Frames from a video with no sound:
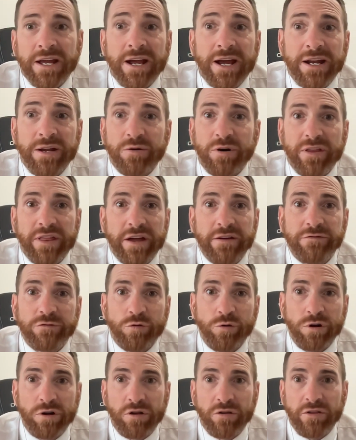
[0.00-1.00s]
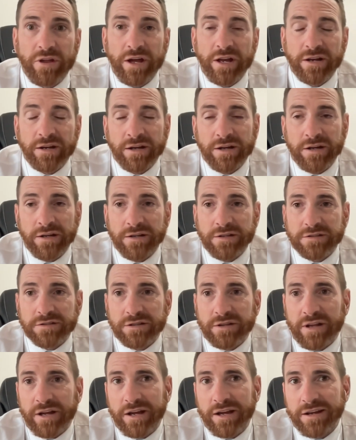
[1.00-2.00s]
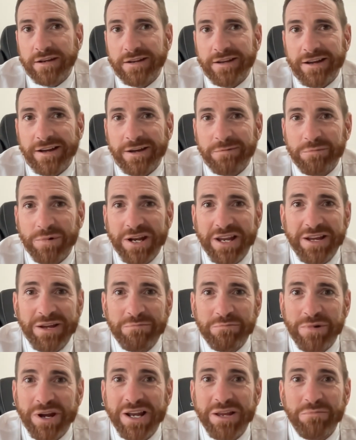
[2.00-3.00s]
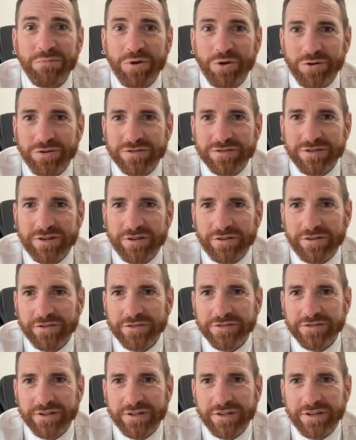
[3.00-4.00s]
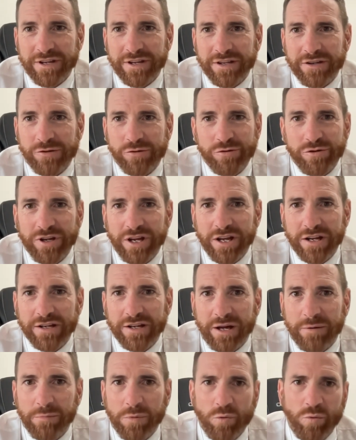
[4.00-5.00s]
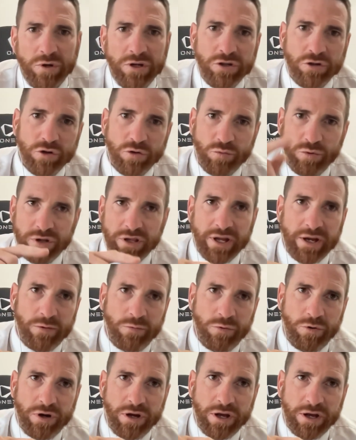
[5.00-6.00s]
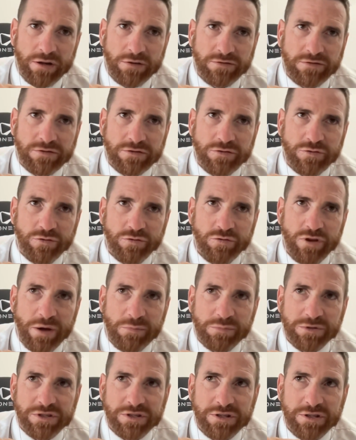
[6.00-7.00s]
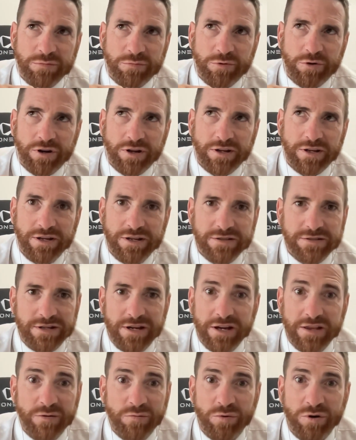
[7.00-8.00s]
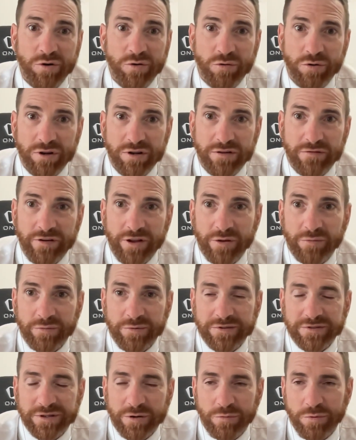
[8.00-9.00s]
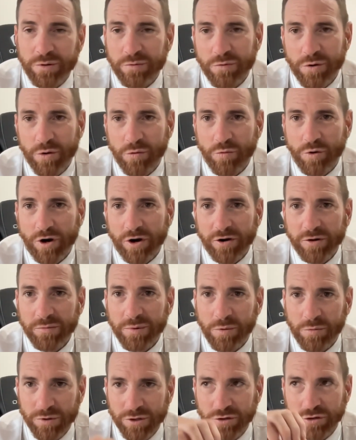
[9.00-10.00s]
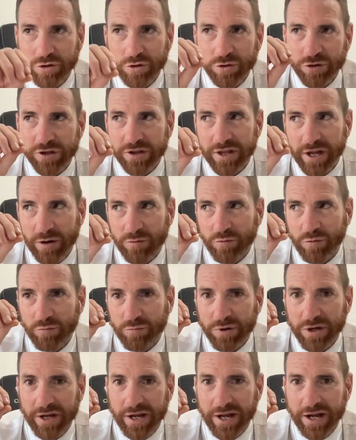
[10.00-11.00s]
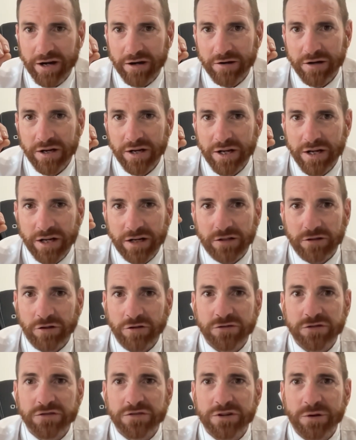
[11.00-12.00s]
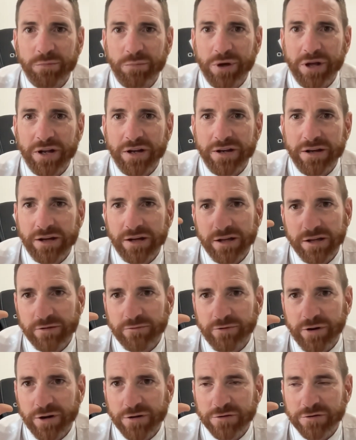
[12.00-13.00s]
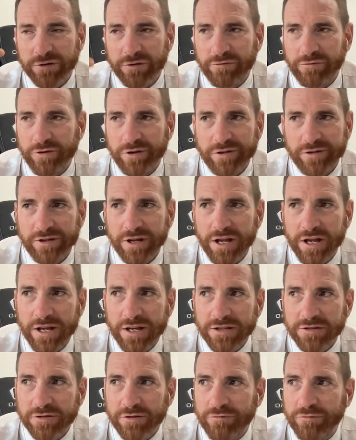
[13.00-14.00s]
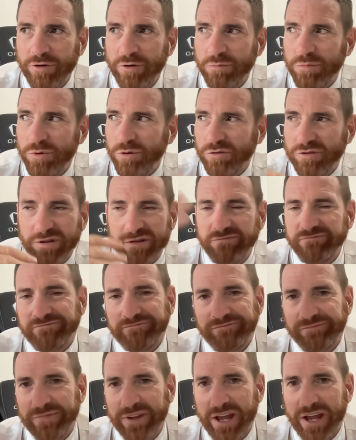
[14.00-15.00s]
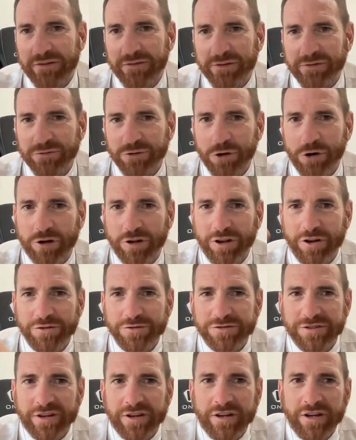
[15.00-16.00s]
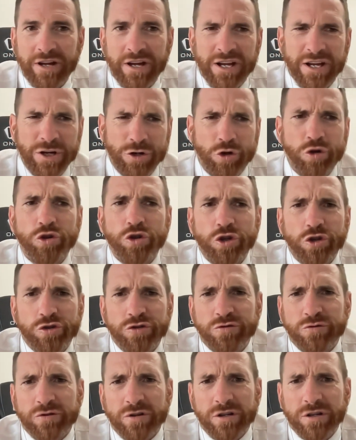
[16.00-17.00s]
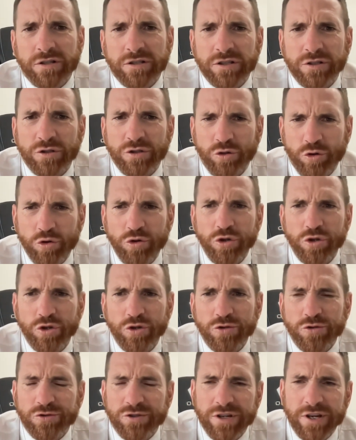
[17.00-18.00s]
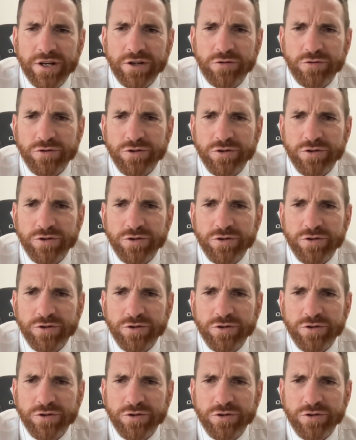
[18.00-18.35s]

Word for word: Anyway, they've quit on that. So they had uh, many, many millions of dollars and they couldn't get it done. But we knew when they were going to do that particular product years ago that we'd already developed it. So we weren't worried, but we knew that they would be our closest competitor as far as software, software build, and they haven't even got close. So good news, good news. Yeah, good